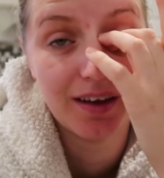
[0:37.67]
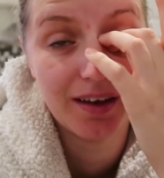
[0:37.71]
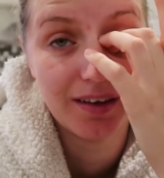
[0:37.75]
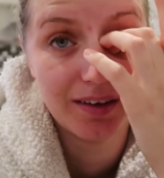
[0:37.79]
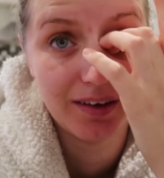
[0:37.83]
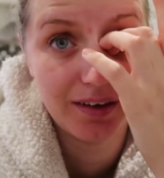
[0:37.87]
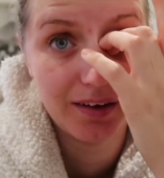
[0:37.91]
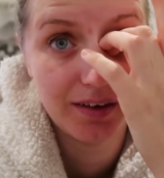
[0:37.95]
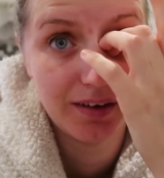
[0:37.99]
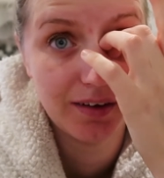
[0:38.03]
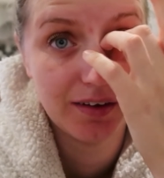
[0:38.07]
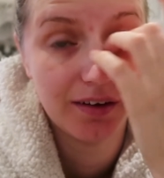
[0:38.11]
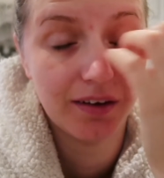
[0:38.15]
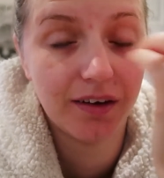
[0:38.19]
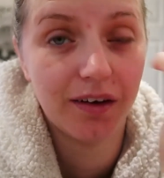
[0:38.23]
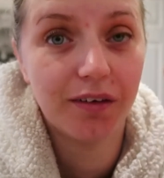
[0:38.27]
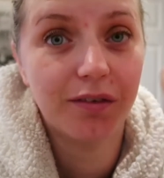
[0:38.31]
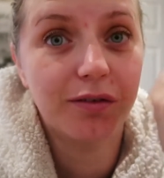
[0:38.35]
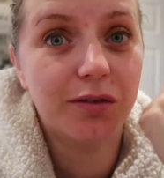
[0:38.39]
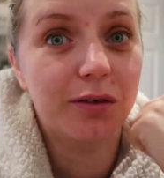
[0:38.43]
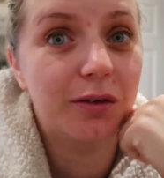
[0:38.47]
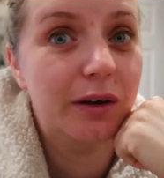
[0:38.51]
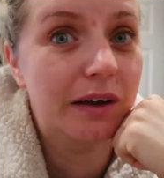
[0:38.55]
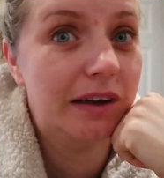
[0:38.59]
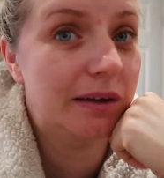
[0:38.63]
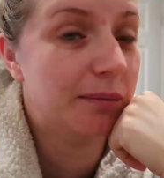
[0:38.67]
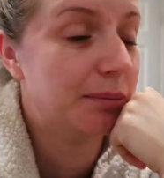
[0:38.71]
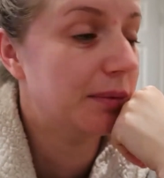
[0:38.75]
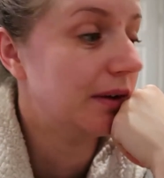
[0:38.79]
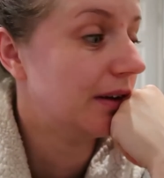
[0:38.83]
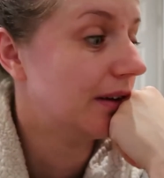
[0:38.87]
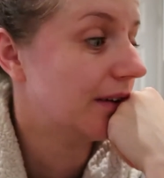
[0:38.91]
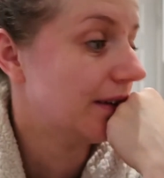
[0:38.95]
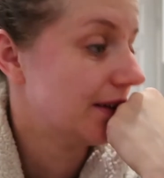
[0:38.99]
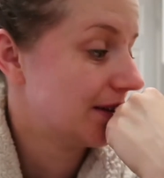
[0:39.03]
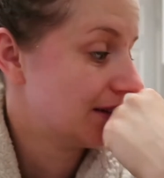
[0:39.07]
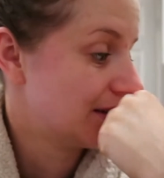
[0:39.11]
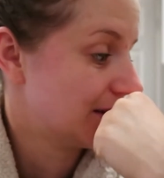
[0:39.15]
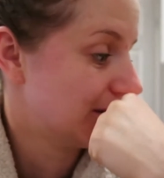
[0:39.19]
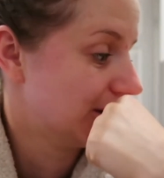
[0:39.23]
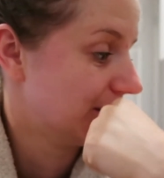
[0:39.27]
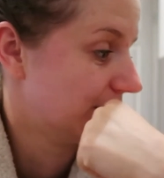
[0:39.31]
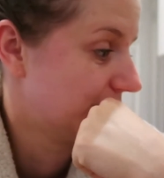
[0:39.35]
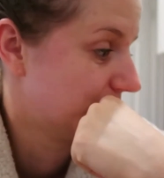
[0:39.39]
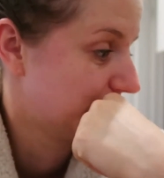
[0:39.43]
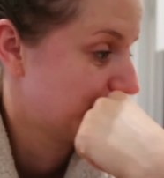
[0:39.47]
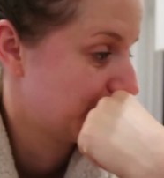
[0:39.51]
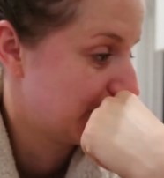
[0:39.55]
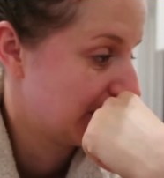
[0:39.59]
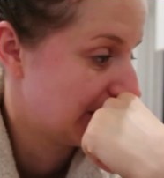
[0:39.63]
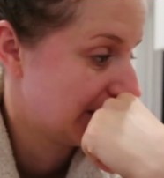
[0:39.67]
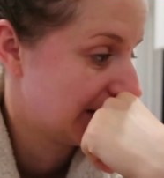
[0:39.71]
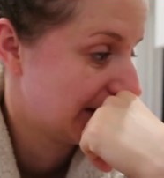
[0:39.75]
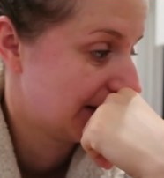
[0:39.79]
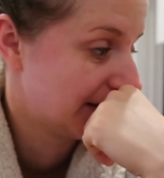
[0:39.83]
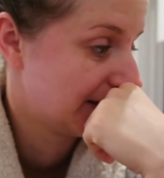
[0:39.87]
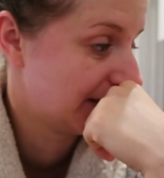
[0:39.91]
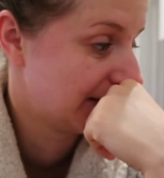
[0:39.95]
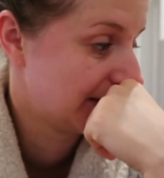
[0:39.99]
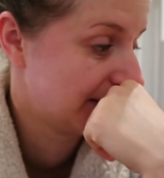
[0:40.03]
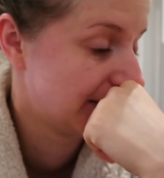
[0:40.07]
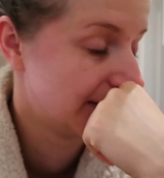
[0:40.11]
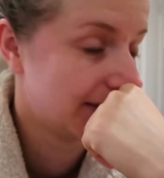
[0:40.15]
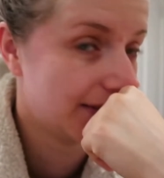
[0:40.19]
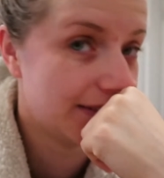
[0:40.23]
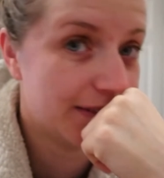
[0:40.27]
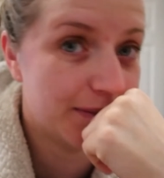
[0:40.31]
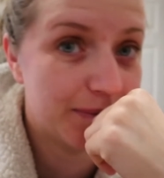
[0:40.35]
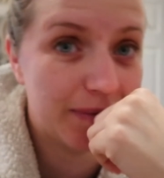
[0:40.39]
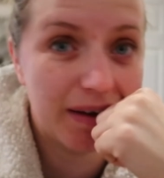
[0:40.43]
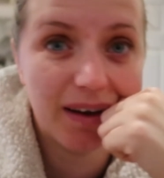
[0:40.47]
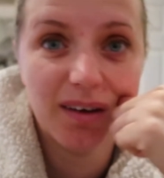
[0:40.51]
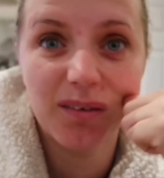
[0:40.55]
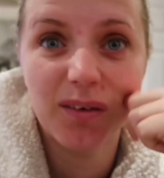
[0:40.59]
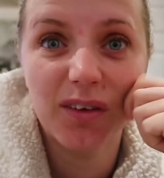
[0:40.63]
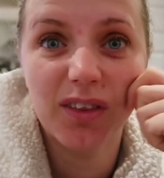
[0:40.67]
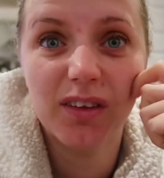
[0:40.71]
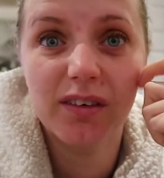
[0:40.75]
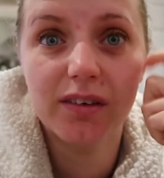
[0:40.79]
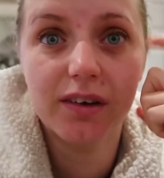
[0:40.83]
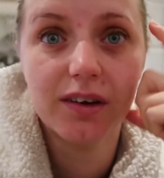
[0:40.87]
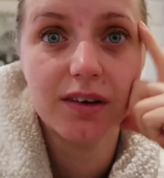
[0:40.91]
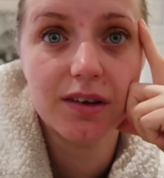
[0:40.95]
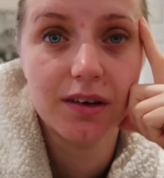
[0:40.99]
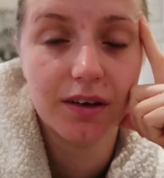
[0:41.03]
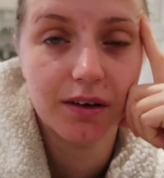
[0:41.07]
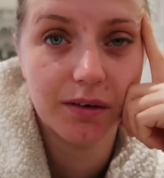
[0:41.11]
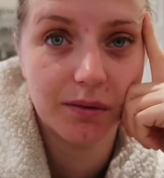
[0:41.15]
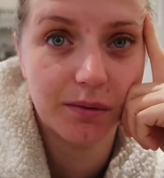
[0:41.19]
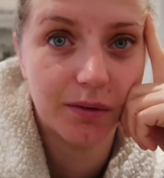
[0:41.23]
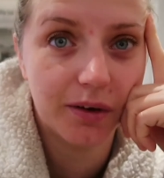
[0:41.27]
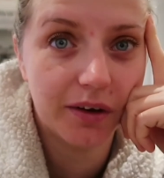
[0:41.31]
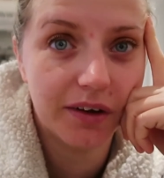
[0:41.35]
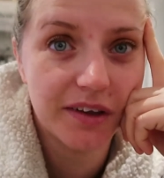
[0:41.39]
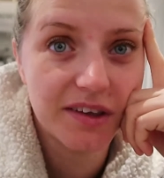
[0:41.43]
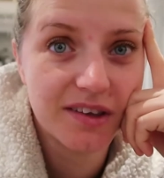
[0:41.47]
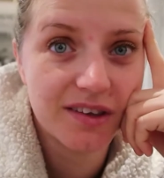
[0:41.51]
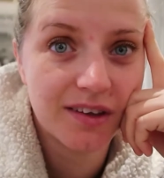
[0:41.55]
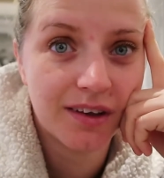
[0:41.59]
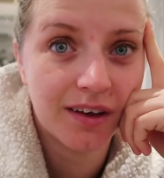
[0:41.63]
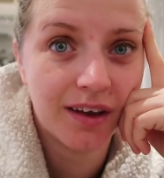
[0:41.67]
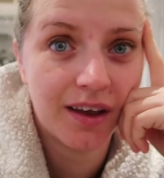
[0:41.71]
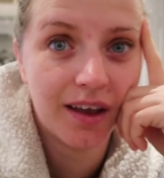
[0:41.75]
And then I thought it'd be nice to record it, no matter what the result was.